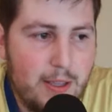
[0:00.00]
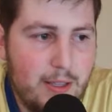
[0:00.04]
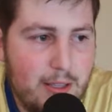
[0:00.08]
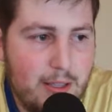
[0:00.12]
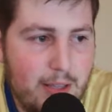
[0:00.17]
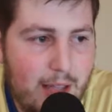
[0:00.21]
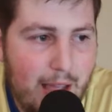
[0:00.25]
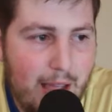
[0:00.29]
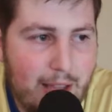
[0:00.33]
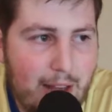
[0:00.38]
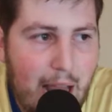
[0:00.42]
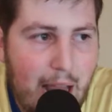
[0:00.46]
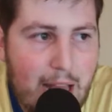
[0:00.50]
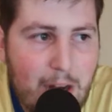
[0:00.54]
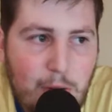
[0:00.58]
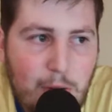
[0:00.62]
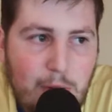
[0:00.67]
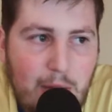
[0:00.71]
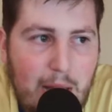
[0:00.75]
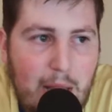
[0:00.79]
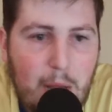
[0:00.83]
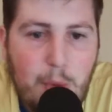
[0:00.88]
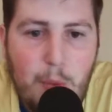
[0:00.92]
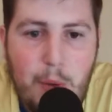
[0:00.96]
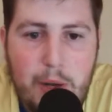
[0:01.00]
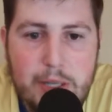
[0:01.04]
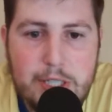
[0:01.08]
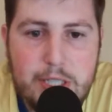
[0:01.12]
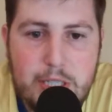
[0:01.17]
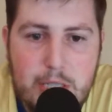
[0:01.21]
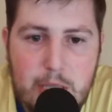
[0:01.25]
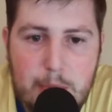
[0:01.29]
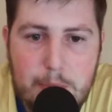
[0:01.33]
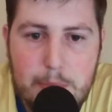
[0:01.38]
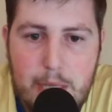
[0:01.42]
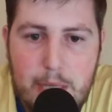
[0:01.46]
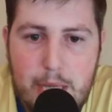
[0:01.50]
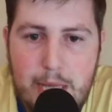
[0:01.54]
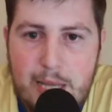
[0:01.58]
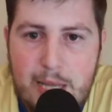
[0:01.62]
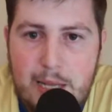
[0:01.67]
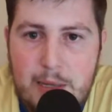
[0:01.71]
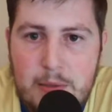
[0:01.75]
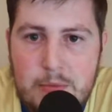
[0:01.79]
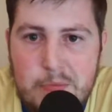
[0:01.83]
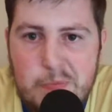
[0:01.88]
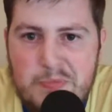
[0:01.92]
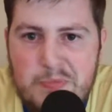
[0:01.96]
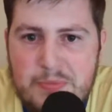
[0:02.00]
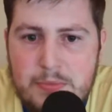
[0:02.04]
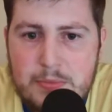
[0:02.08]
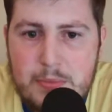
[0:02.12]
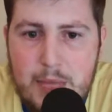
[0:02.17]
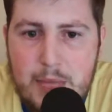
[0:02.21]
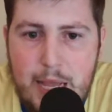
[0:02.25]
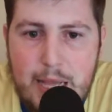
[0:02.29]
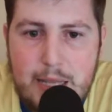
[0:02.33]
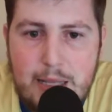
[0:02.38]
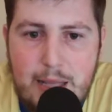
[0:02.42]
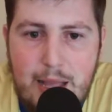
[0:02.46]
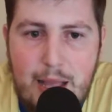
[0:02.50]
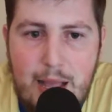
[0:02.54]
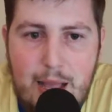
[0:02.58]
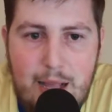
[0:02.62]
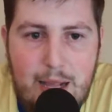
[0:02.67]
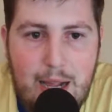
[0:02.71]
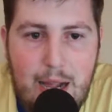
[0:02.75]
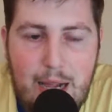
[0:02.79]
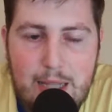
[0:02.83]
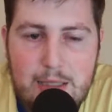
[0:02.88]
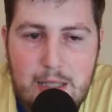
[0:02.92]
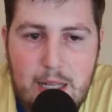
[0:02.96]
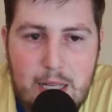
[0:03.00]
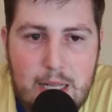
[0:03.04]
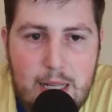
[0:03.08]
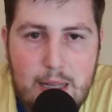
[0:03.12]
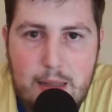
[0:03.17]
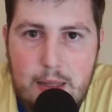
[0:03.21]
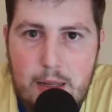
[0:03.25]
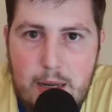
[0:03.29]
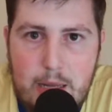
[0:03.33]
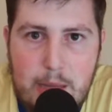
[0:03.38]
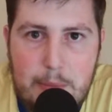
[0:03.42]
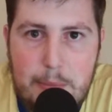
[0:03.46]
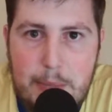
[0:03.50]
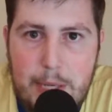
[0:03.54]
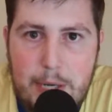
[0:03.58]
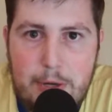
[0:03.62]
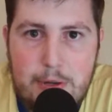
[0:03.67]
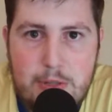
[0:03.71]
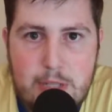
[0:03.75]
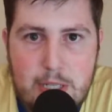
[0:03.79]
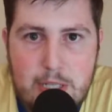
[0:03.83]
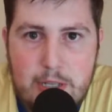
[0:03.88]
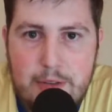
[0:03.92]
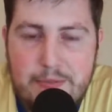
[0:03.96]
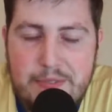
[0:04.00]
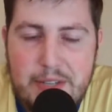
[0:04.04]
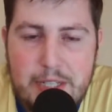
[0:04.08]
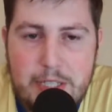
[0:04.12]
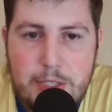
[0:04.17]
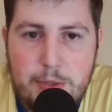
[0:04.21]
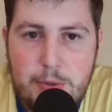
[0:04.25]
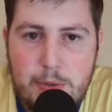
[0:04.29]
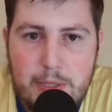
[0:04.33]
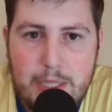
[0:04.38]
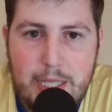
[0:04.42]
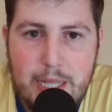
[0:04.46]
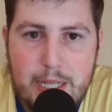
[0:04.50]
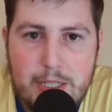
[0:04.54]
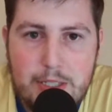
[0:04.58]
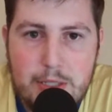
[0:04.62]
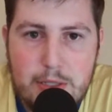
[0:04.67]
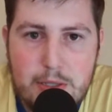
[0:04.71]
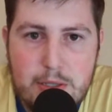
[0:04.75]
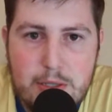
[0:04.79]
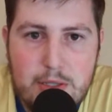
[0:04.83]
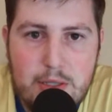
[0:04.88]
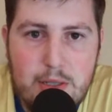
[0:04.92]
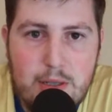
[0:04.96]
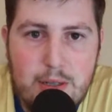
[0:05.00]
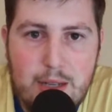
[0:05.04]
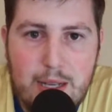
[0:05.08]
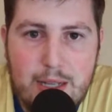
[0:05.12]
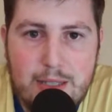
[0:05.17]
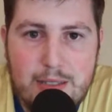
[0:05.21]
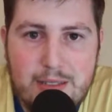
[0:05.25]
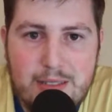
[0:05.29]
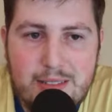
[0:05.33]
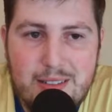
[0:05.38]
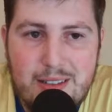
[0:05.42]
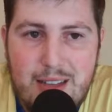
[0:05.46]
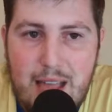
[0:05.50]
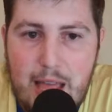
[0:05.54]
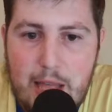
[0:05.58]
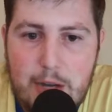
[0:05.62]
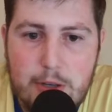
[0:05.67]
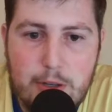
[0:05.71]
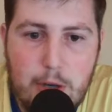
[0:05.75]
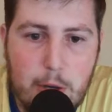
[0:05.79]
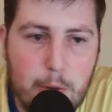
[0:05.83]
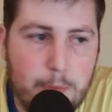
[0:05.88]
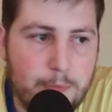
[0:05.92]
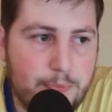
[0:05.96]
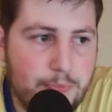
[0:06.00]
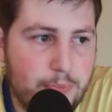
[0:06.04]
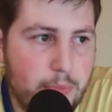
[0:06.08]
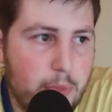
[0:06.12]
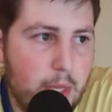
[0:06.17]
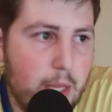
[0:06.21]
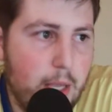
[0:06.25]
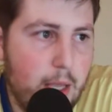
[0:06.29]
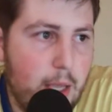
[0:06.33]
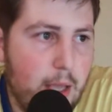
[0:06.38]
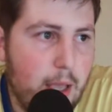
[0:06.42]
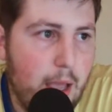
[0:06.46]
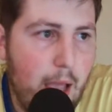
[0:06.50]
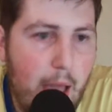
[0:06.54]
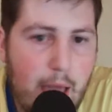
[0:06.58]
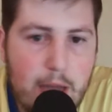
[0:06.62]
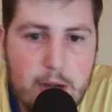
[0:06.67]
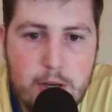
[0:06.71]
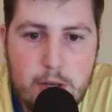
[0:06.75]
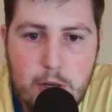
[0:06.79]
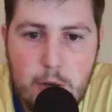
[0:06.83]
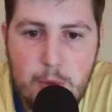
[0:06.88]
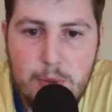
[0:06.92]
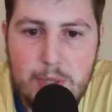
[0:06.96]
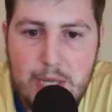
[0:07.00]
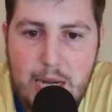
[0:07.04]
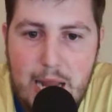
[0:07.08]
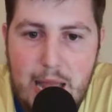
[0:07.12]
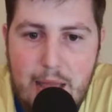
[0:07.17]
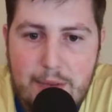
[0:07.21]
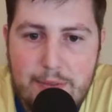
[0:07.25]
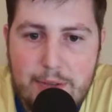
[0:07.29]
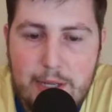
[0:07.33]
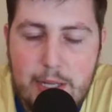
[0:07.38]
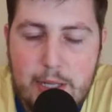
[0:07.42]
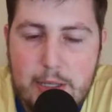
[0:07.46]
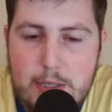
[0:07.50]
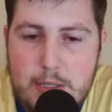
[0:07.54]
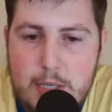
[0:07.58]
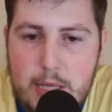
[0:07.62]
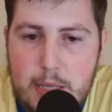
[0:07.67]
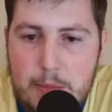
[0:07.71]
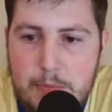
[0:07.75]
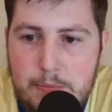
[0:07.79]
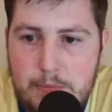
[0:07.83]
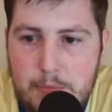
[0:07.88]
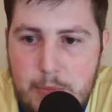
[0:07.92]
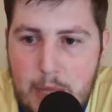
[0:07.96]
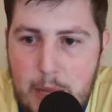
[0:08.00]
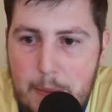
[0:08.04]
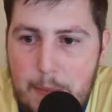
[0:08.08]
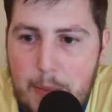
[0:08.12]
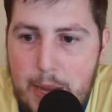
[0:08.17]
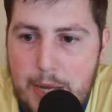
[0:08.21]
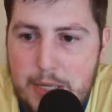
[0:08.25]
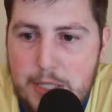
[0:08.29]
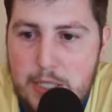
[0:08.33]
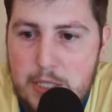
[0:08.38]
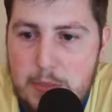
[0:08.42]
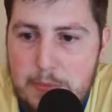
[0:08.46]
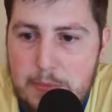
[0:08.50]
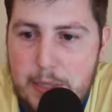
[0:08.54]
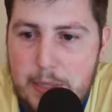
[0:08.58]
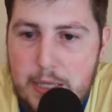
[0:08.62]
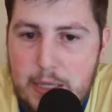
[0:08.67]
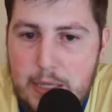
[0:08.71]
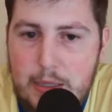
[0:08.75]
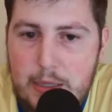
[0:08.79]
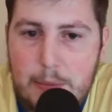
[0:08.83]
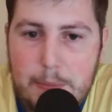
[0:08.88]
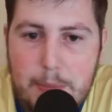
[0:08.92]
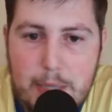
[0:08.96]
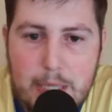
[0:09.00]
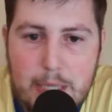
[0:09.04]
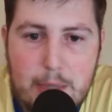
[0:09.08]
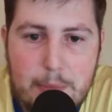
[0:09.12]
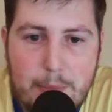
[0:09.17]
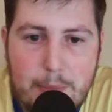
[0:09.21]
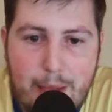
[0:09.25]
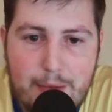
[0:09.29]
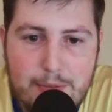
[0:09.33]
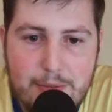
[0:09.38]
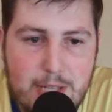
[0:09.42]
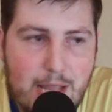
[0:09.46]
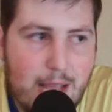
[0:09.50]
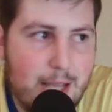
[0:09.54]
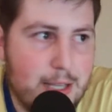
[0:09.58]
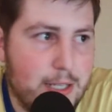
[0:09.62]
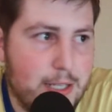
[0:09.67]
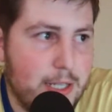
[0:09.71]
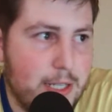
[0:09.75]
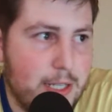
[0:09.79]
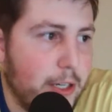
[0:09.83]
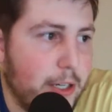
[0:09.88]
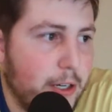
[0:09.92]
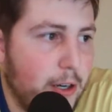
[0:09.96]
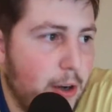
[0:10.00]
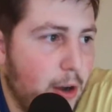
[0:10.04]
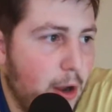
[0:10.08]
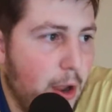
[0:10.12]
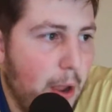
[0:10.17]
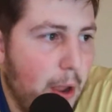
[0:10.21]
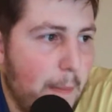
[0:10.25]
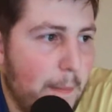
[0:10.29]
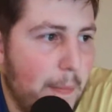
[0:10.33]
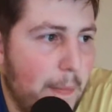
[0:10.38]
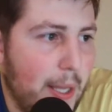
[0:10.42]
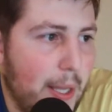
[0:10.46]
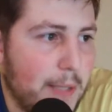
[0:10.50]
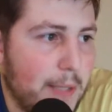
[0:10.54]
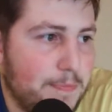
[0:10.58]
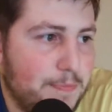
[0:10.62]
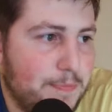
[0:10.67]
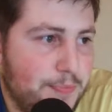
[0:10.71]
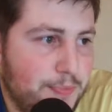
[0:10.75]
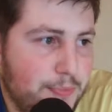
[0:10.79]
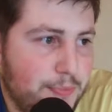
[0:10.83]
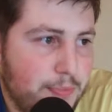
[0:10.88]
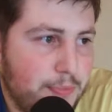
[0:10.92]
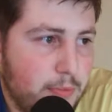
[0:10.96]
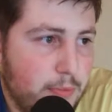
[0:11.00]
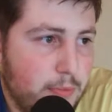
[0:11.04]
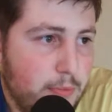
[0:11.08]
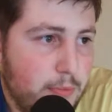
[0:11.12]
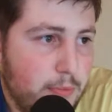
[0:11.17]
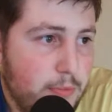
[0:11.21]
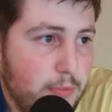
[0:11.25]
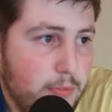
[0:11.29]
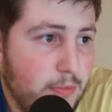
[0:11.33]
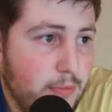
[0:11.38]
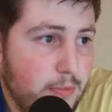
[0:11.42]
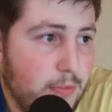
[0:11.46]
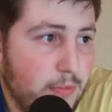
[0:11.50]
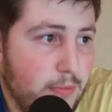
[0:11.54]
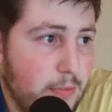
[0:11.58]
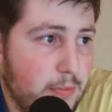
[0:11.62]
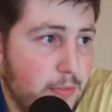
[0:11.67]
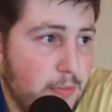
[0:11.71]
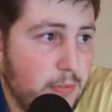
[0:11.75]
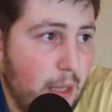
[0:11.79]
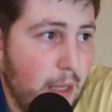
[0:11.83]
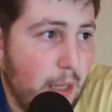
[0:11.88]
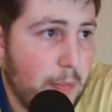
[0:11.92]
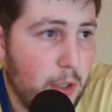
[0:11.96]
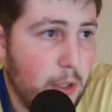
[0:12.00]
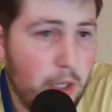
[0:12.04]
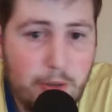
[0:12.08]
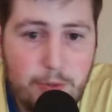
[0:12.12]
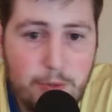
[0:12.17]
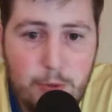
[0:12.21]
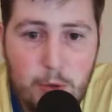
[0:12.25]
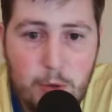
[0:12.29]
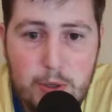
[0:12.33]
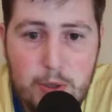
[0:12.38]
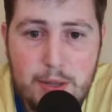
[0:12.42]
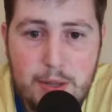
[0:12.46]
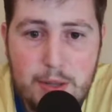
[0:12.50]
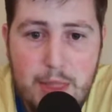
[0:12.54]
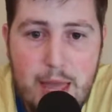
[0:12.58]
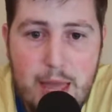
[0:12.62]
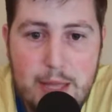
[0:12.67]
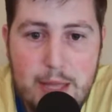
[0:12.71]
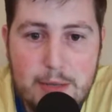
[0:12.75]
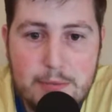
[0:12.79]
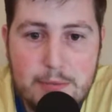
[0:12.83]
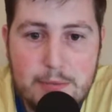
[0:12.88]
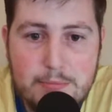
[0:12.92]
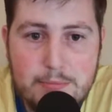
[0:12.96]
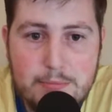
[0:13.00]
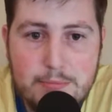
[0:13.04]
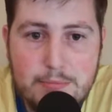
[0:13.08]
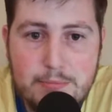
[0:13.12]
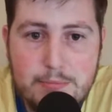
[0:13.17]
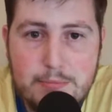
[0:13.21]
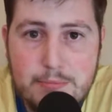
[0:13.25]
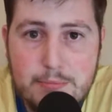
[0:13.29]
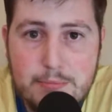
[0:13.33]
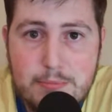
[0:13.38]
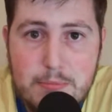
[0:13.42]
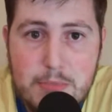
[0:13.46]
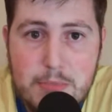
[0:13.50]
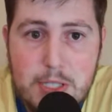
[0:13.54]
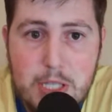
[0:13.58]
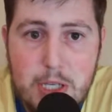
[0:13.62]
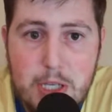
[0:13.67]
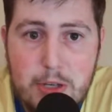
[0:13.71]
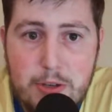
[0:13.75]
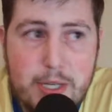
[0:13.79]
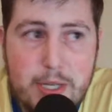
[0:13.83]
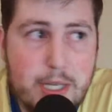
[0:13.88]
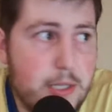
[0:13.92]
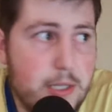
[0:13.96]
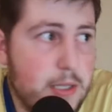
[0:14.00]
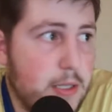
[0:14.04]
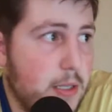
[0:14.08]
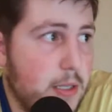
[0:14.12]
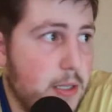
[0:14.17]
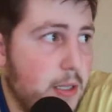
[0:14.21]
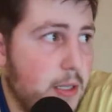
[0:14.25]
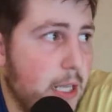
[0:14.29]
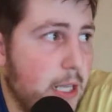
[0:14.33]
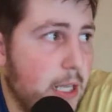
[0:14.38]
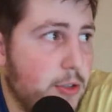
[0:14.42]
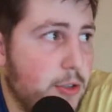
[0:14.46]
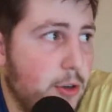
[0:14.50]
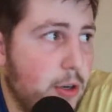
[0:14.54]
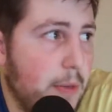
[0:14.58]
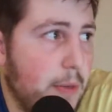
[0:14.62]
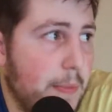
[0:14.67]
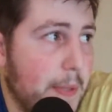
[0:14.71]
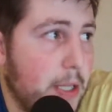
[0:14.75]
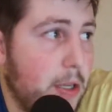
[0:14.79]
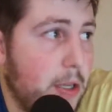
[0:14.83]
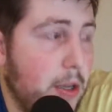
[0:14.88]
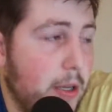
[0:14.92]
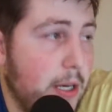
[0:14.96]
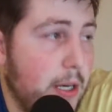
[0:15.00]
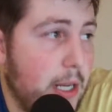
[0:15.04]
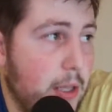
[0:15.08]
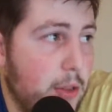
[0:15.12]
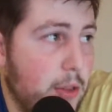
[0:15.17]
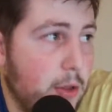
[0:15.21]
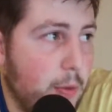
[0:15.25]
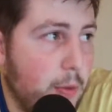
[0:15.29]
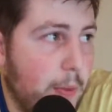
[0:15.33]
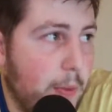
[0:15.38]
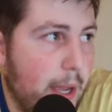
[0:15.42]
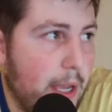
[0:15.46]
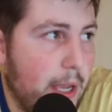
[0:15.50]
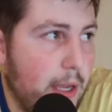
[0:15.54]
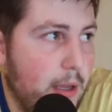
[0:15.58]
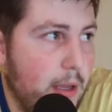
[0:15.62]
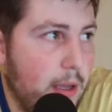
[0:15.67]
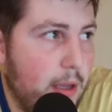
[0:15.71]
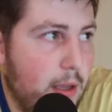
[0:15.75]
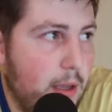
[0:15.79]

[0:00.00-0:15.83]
I don't like watching them play. I like a lot of the players individually. I don't know. I don't know what I have against them. It might just be that they beat the Mavs last year, but I'm looking forward to that series. It's going to be good either way.